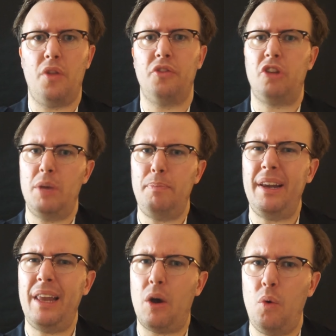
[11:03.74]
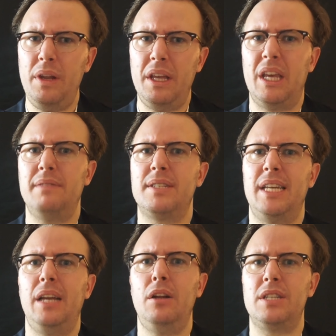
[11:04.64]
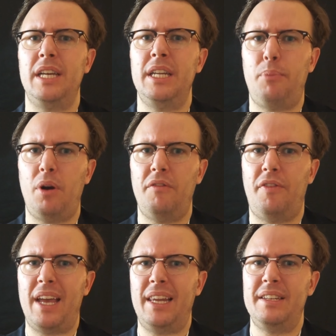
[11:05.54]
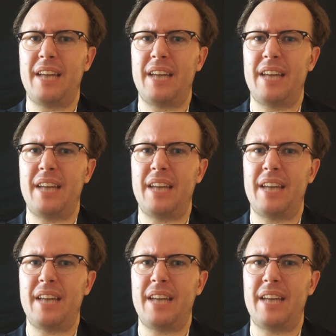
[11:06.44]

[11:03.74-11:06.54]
on typically only give signals in the prevailing